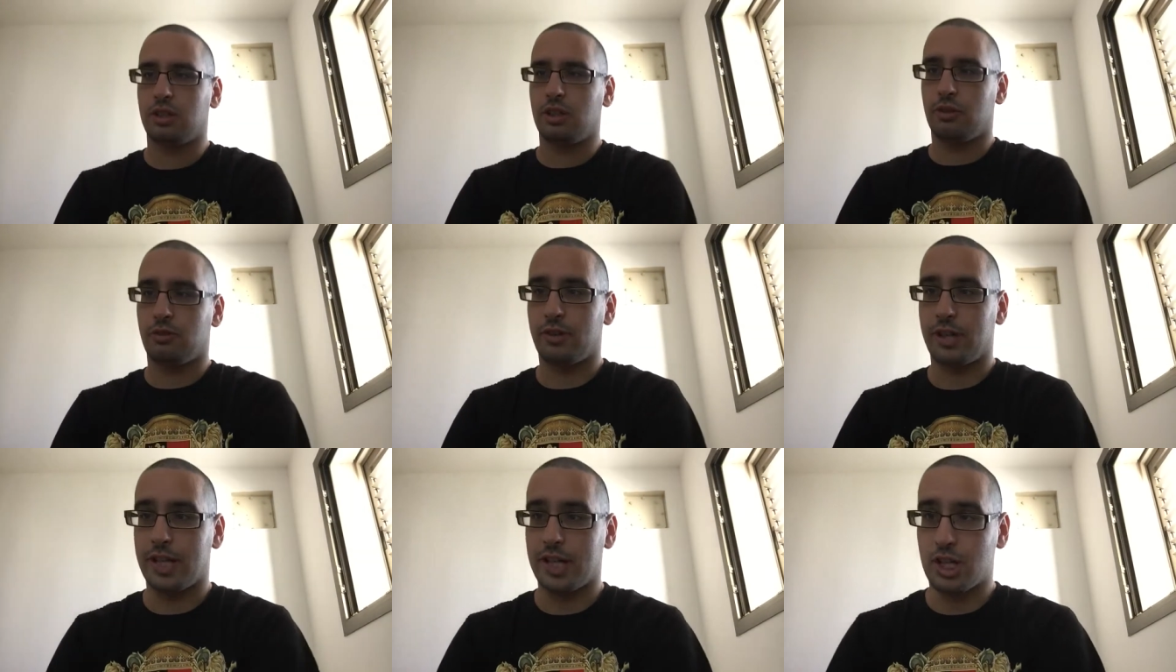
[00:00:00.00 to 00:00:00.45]

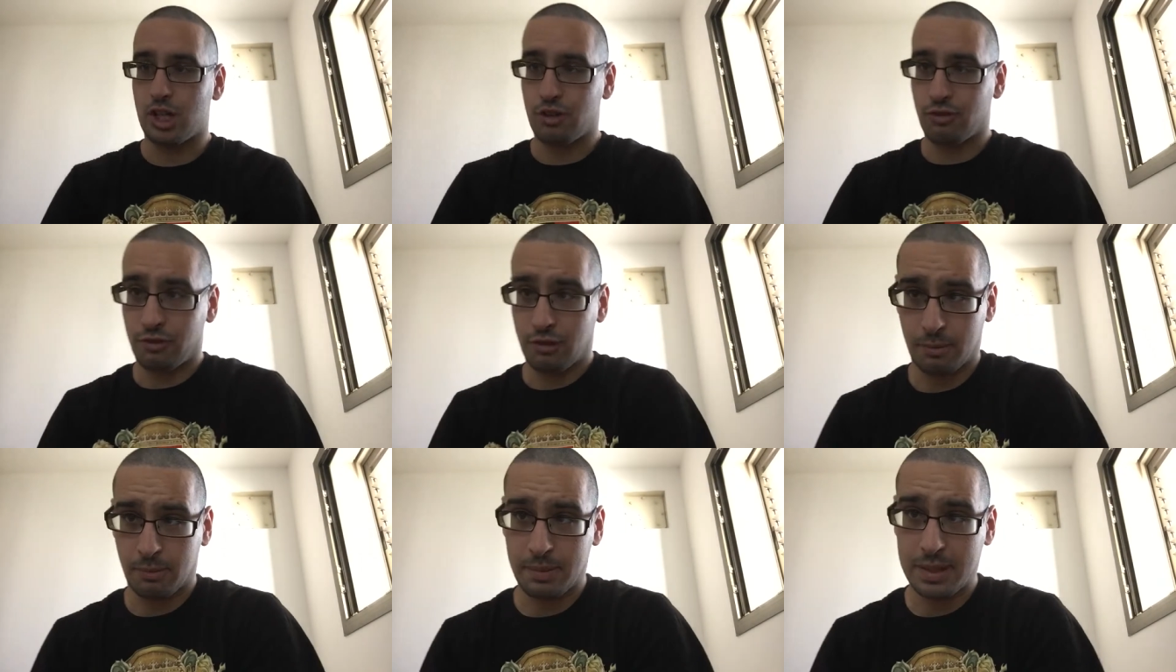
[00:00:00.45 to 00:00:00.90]
which
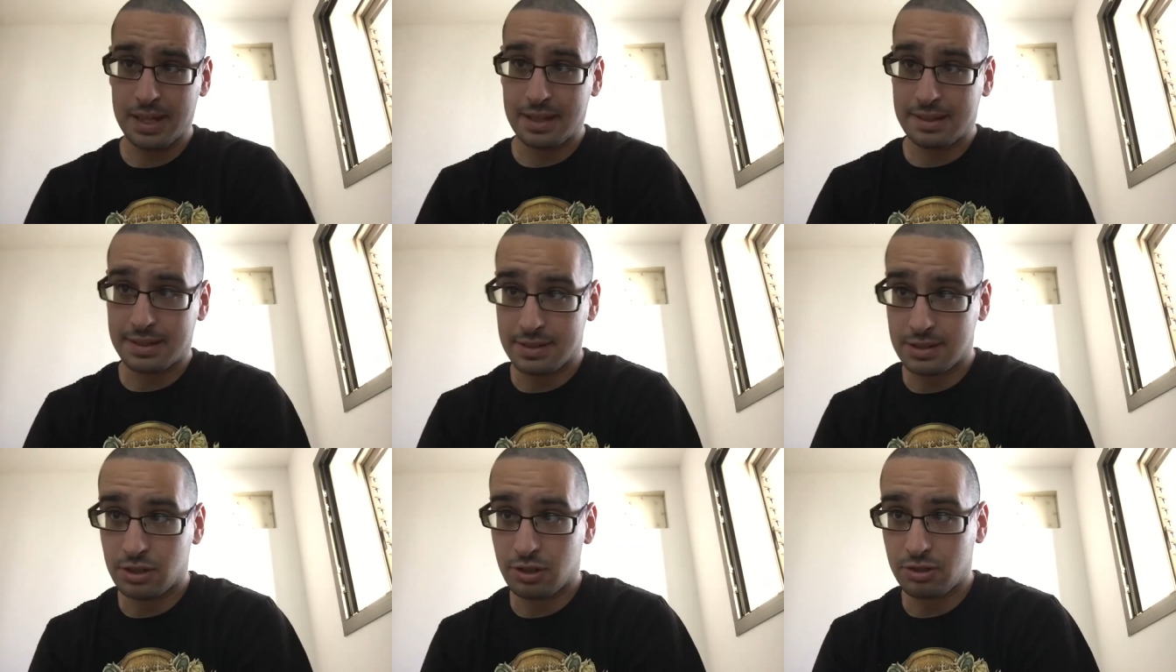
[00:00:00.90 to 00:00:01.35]
for me
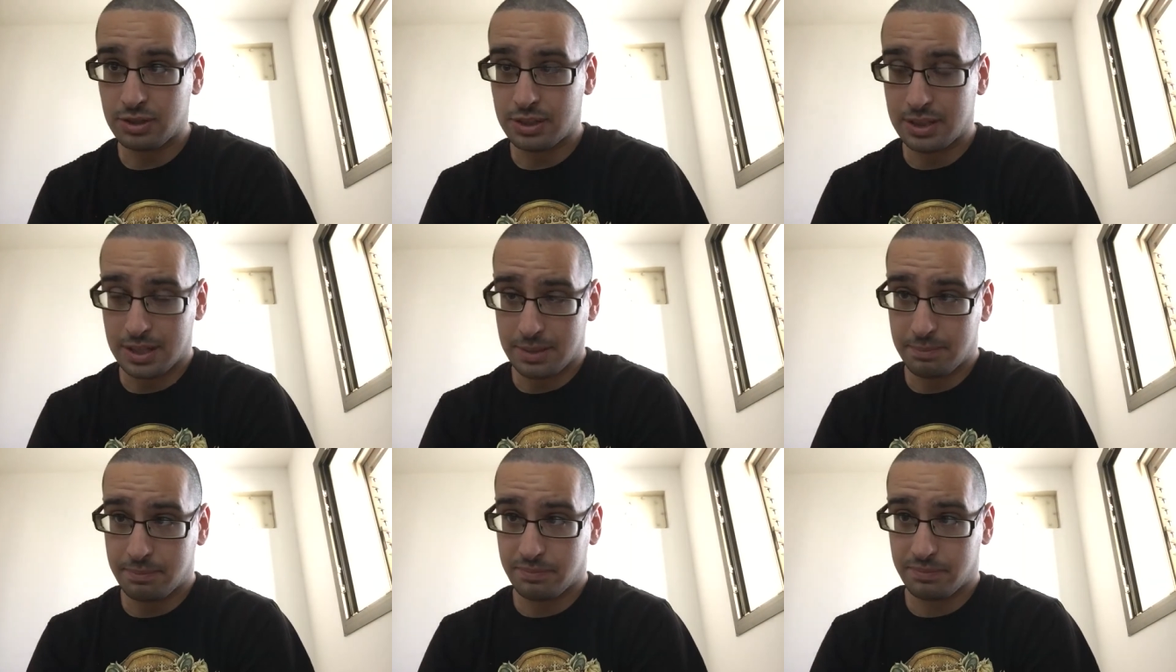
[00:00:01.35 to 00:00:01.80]
does not
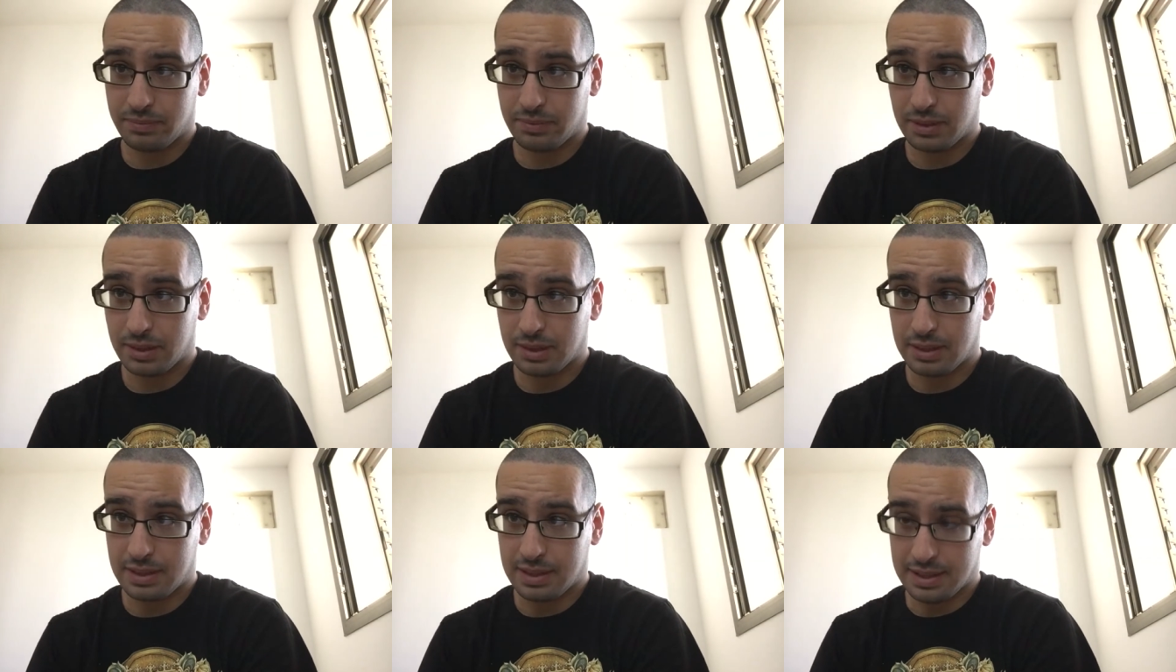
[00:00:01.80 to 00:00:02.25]
come
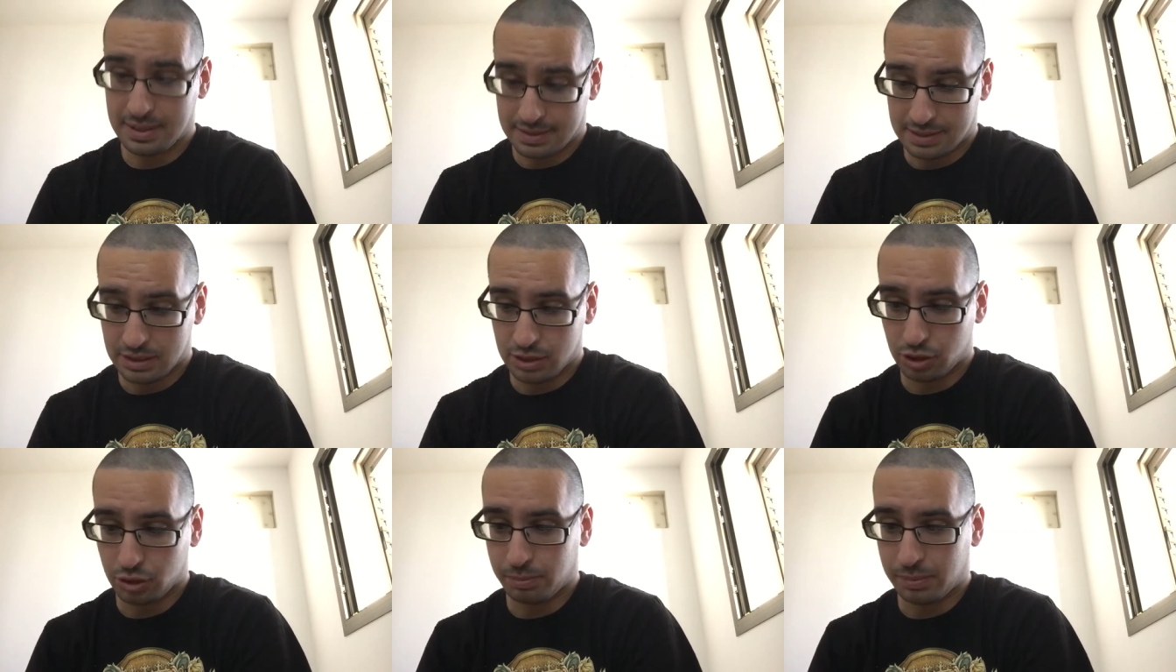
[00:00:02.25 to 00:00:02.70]
as
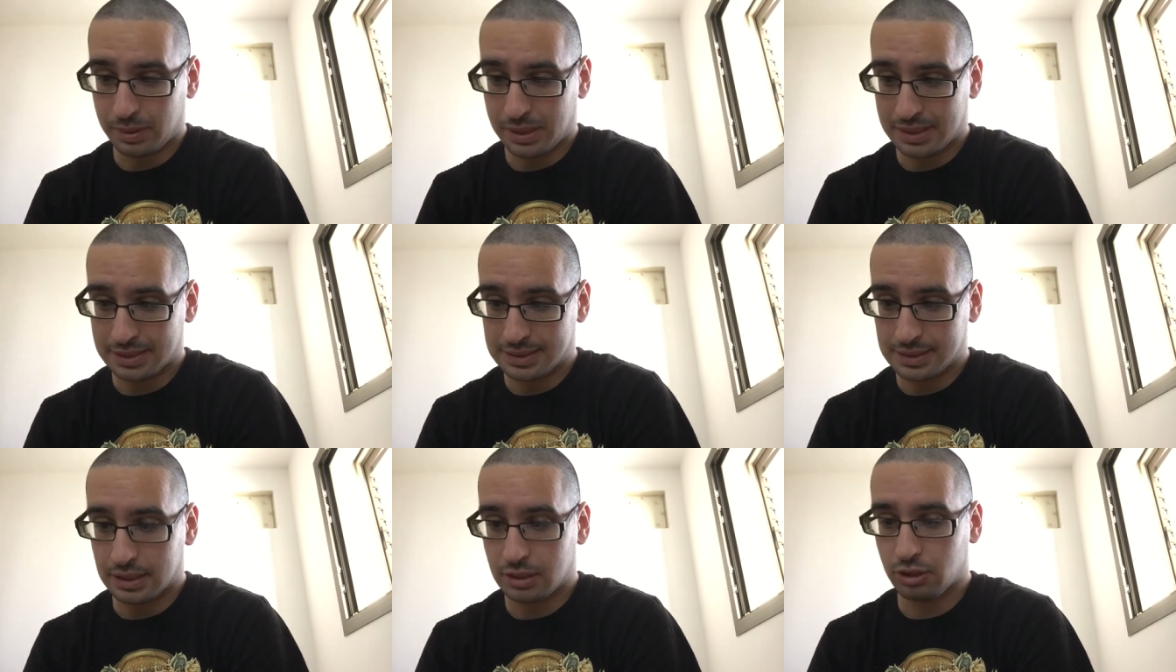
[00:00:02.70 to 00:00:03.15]
a
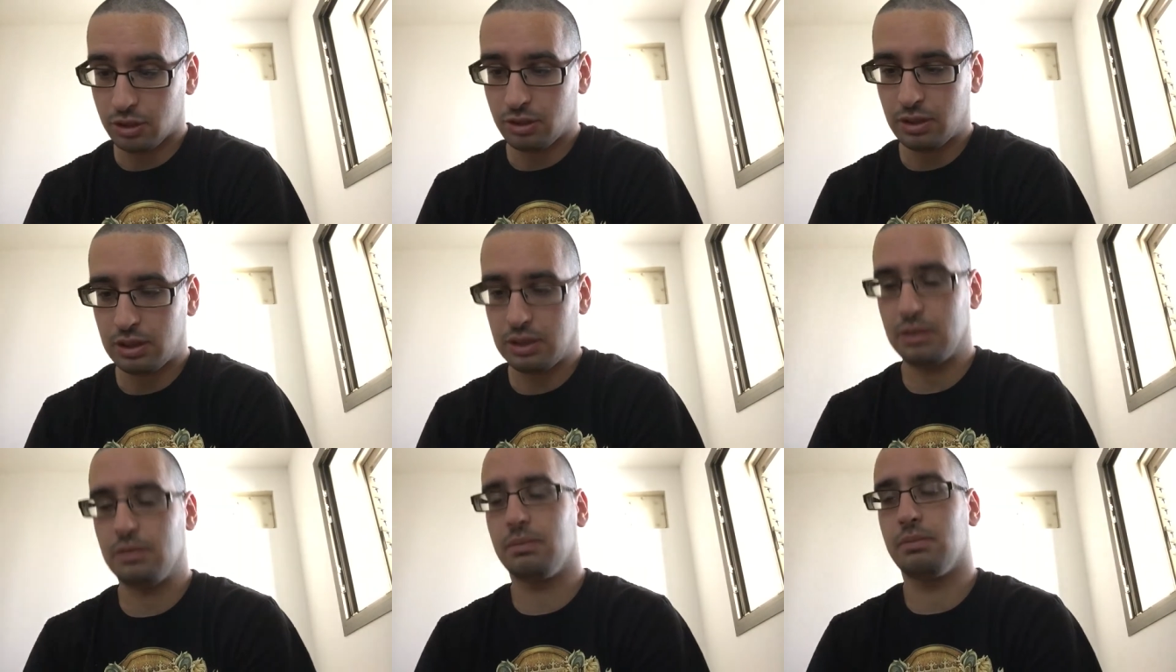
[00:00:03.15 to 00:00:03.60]
surprise at
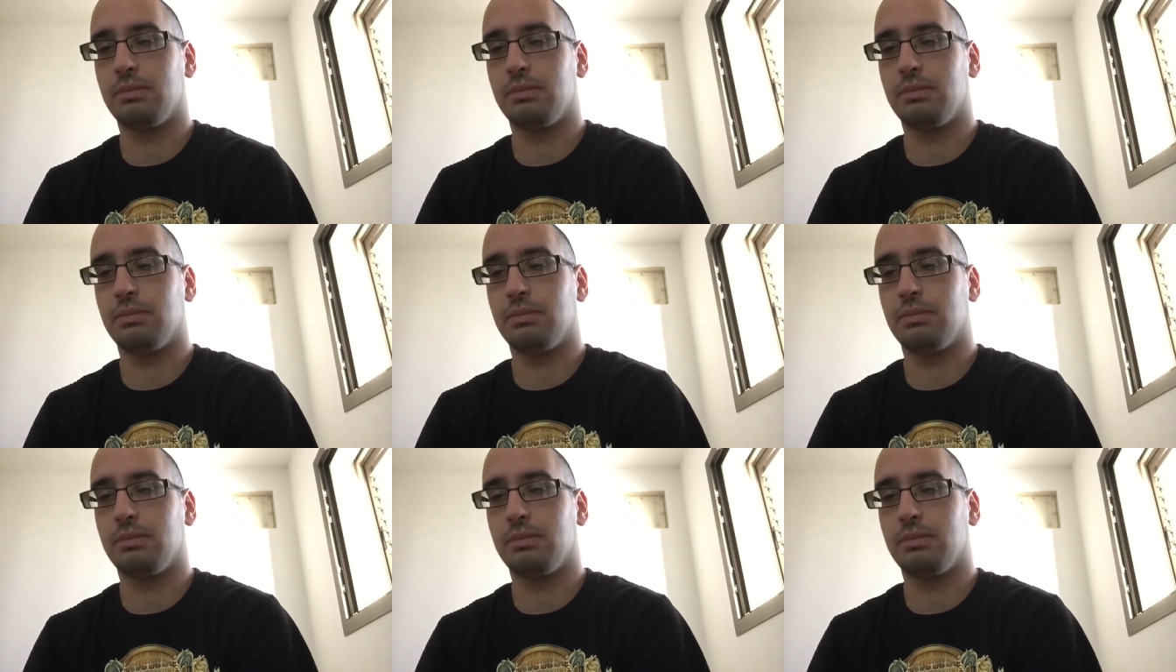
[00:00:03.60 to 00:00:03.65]
all,